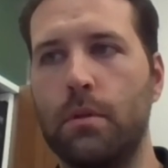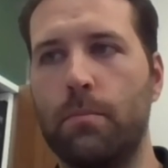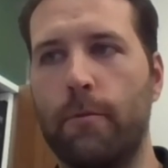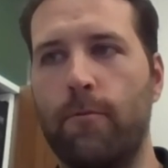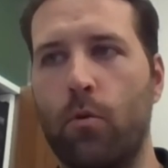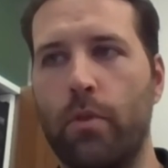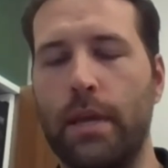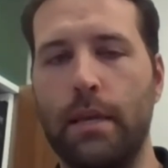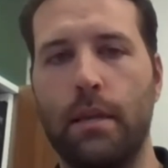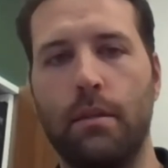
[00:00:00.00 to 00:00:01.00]
before they
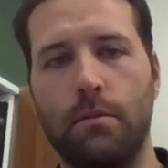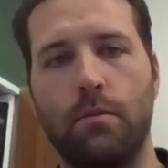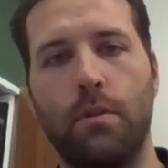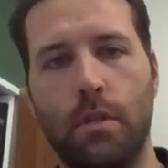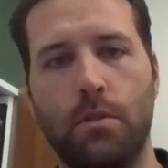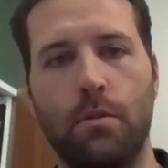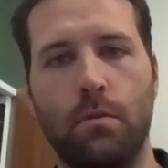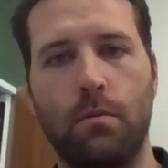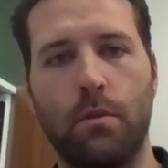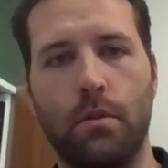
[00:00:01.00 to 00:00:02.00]
get into the
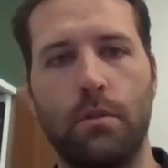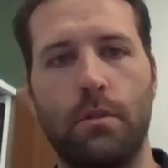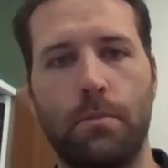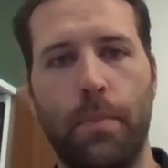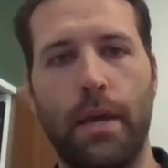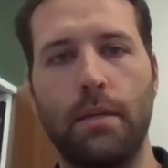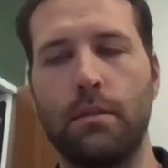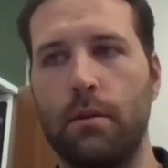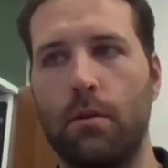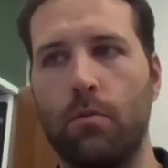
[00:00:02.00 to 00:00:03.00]
digital goods space,
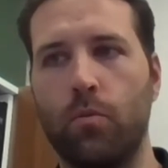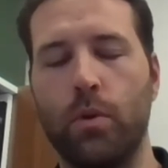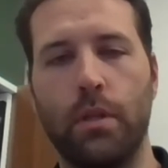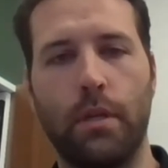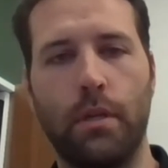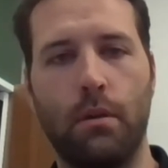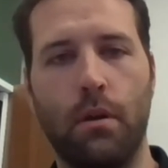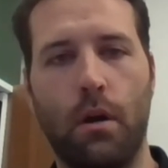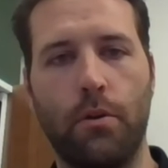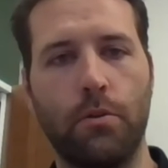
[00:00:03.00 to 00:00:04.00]
they don't really
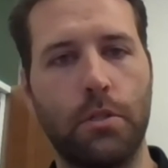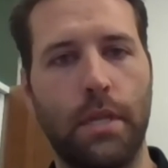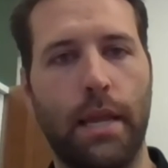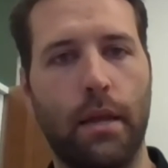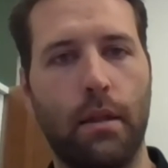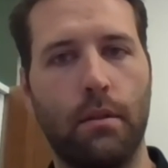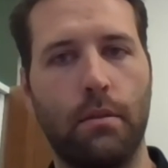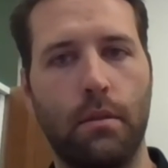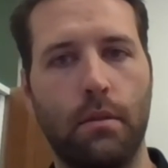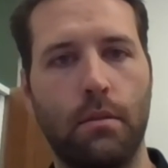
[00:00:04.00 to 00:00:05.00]
understand
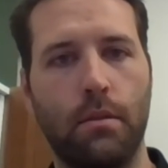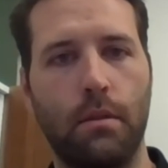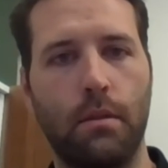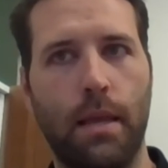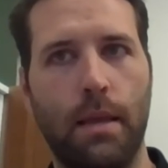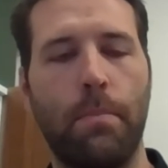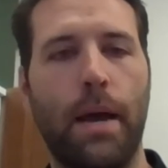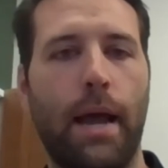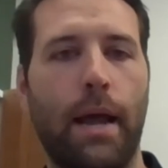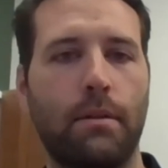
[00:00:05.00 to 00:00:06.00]
the
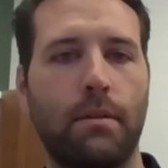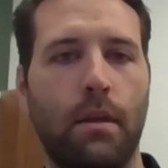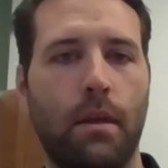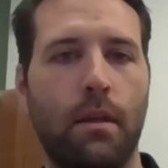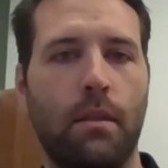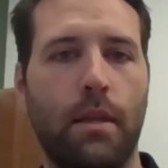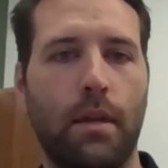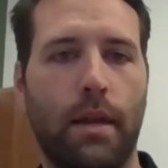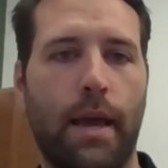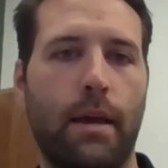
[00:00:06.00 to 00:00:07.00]
impact that
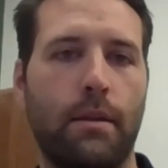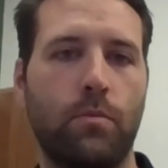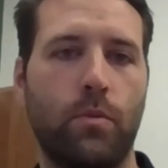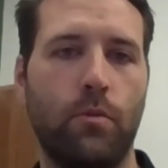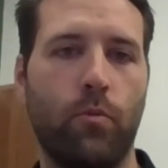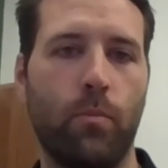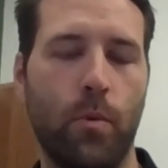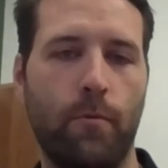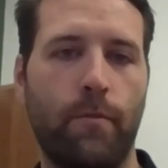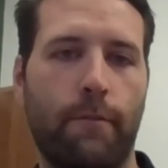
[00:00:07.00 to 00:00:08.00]
it has when you
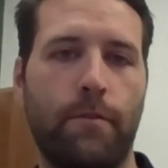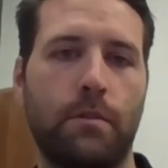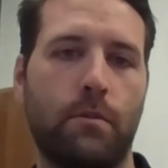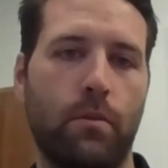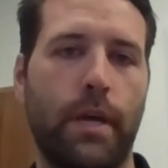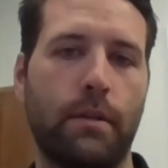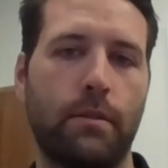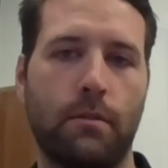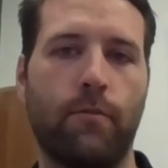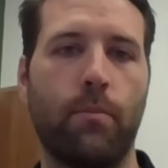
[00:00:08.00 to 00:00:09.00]
remove that physical
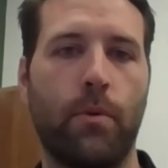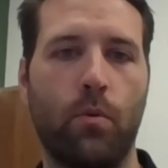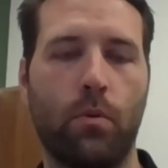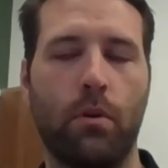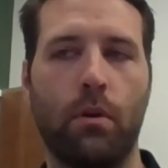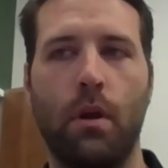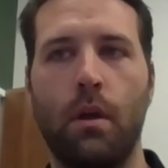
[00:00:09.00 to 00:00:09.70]
nexus from an order.